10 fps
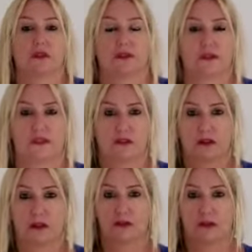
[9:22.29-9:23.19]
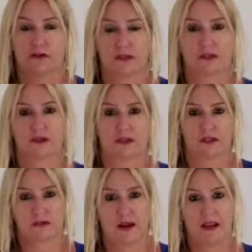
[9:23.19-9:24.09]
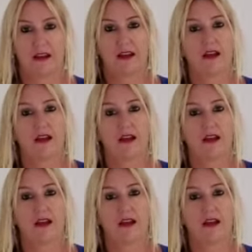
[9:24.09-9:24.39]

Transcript: the culture of the tourists, right?